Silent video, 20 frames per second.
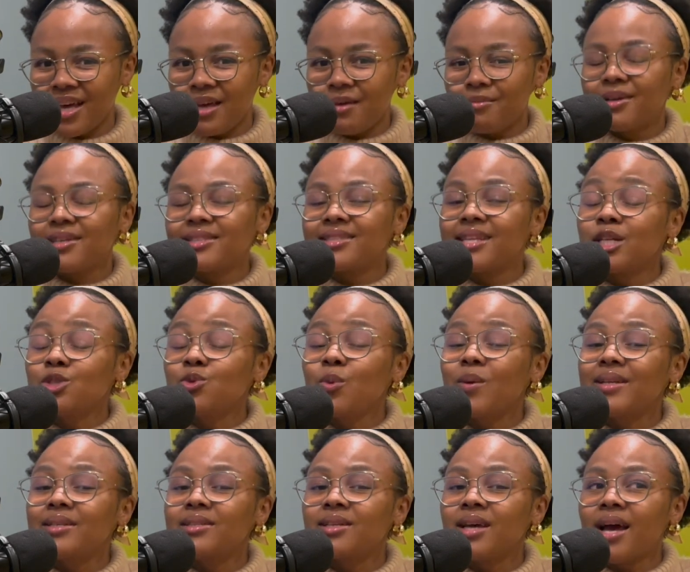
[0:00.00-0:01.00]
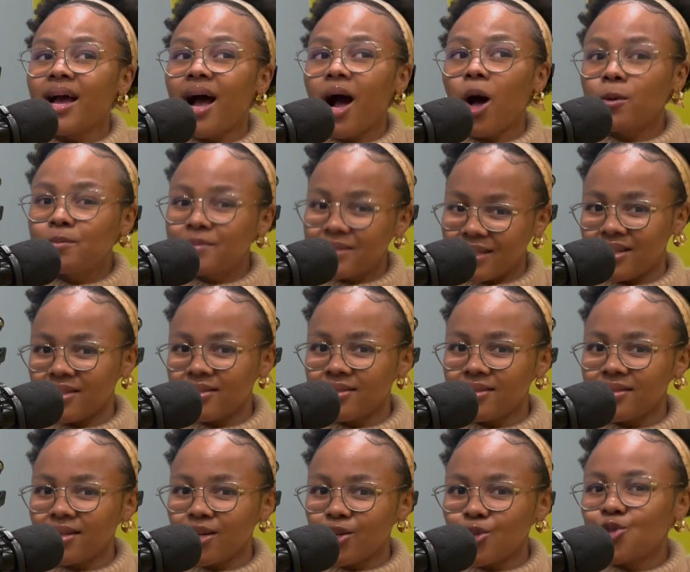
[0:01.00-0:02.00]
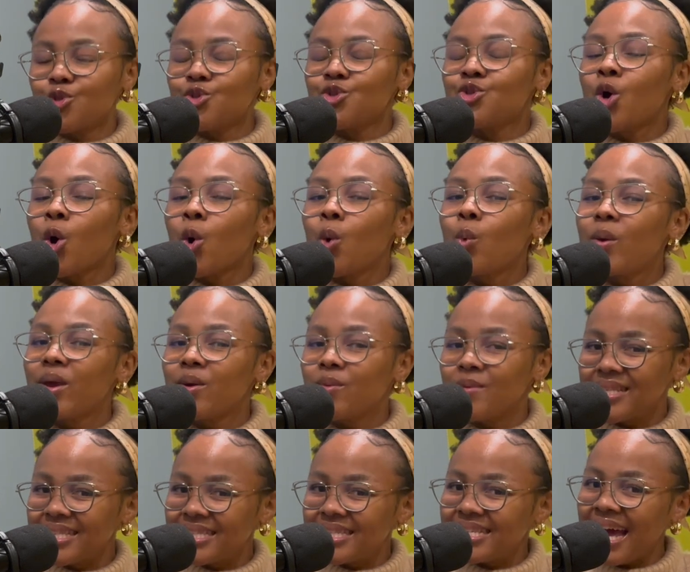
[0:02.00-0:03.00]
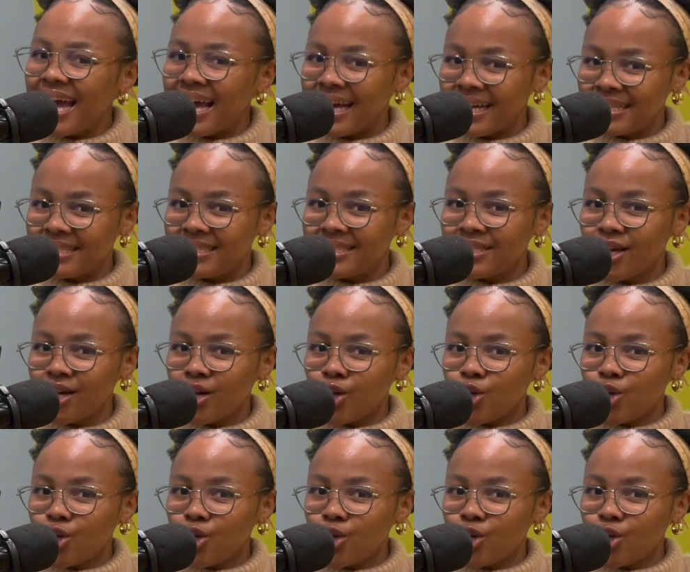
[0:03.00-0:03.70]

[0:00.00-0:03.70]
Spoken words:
because that's what helps us to know where we stand,